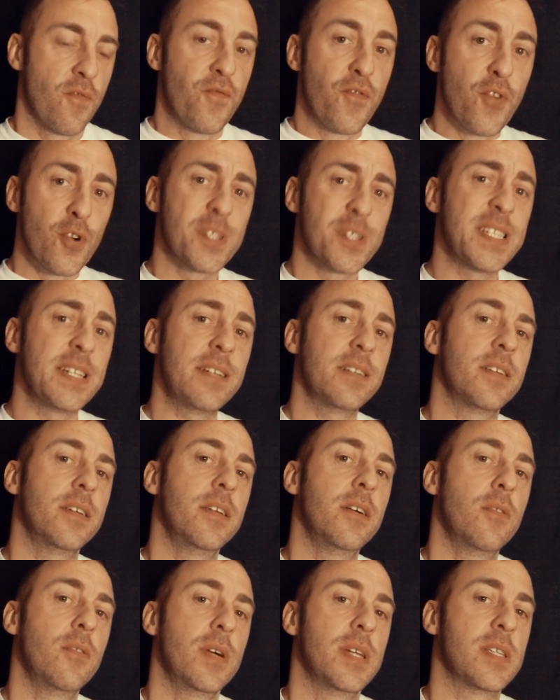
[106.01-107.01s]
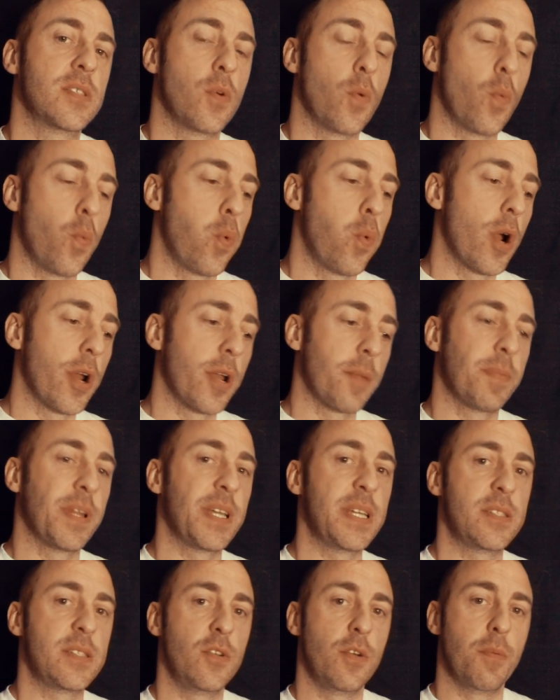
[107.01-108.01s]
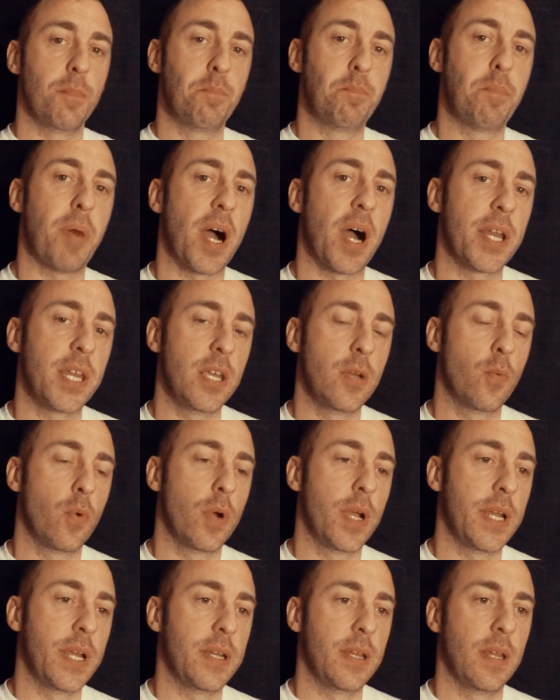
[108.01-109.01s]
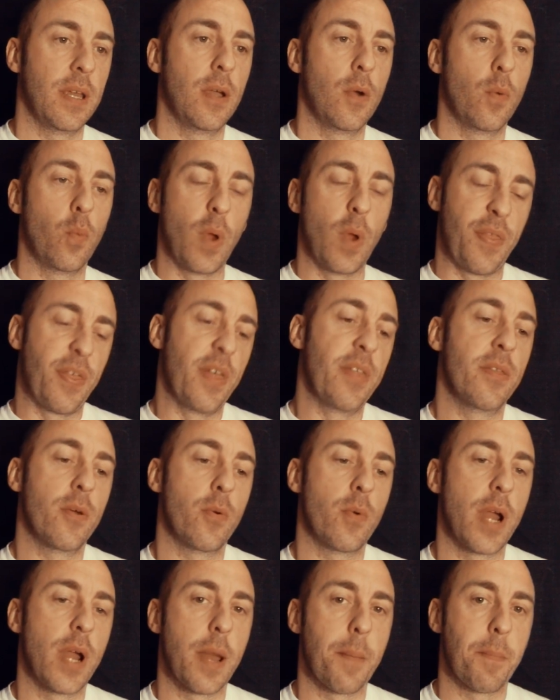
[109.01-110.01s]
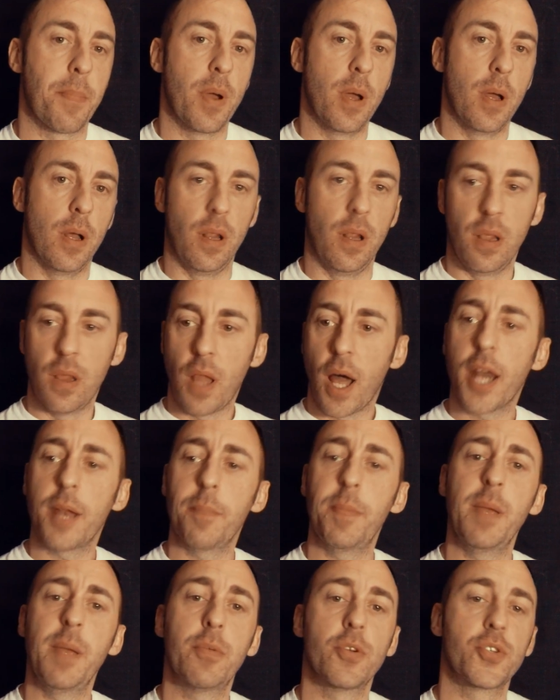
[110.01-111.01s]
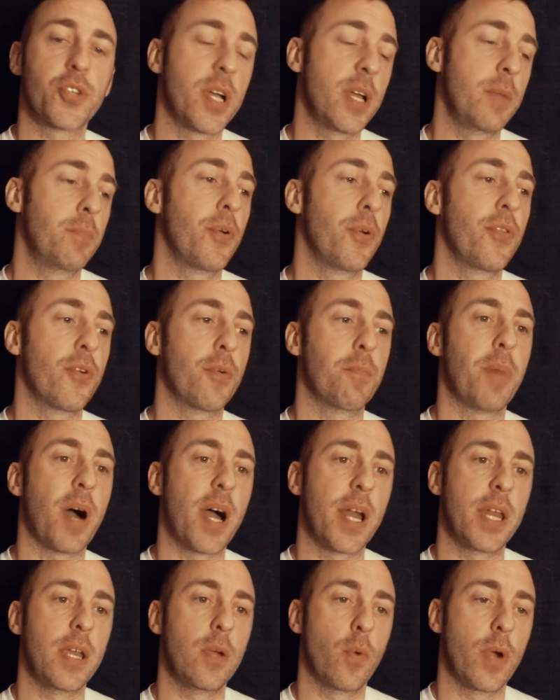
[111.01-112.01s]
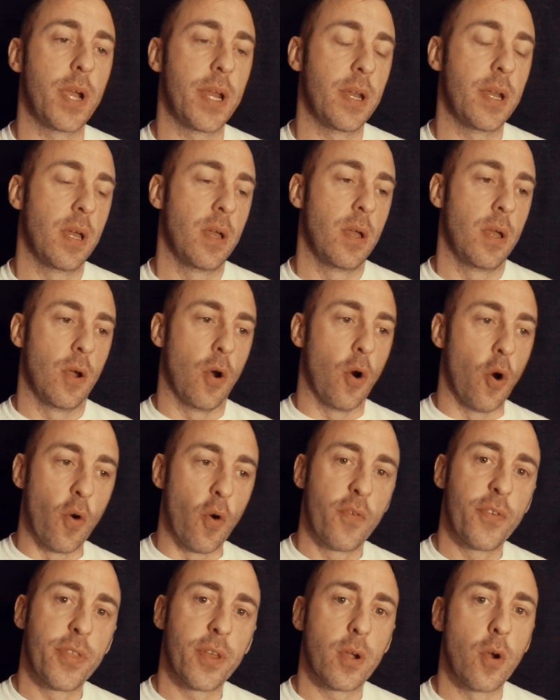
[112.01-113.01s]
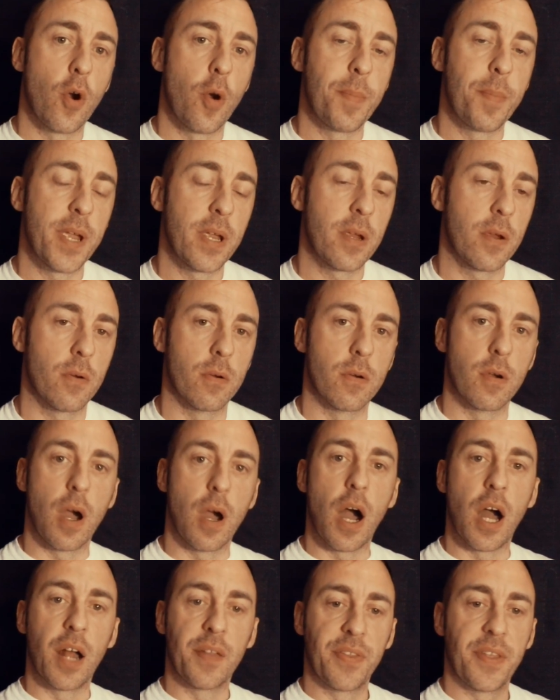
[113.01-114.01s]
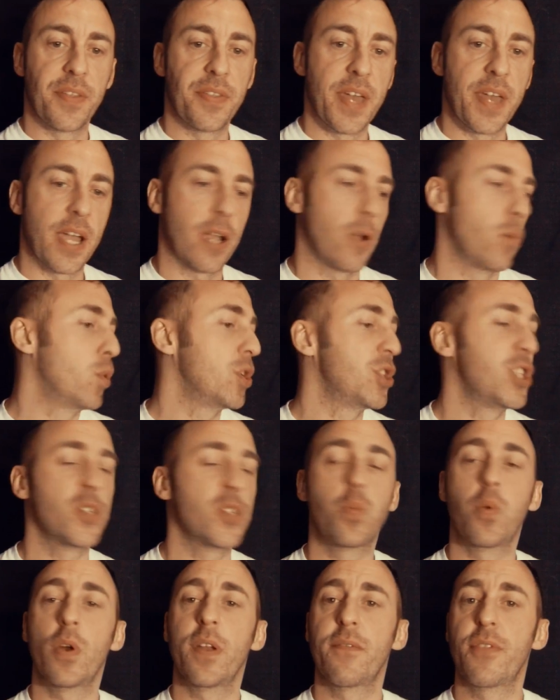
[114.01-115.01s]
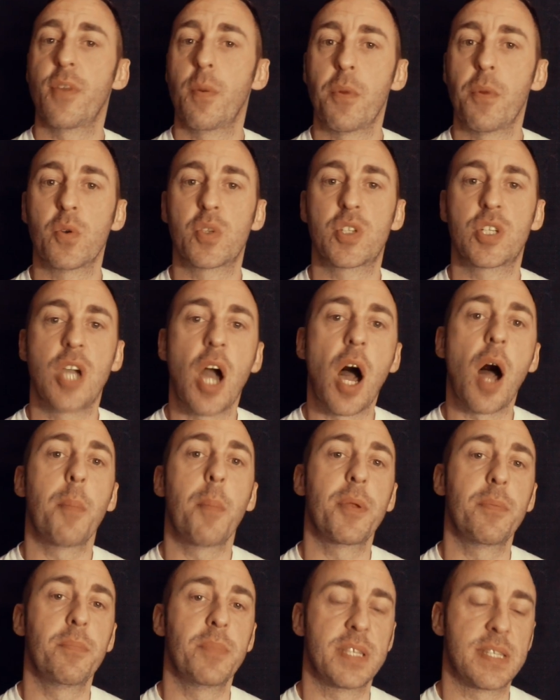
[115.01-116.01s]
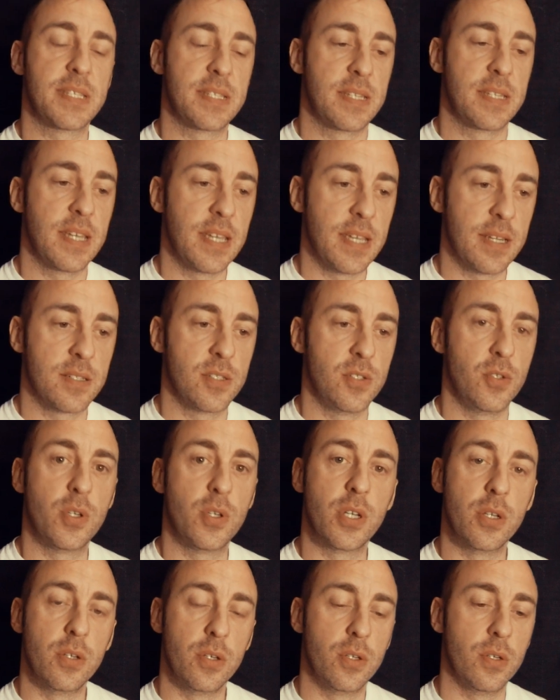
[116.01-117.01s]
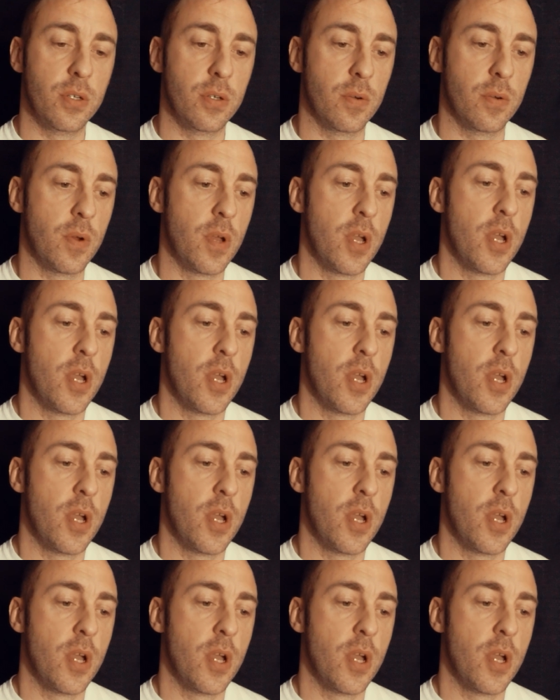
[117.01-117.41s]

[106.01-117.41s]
First thing to know is where to place your body weight within the ramp. A lot of people try and put their body weight over the coping or on the deck, which is one of the most common mistakes you can do.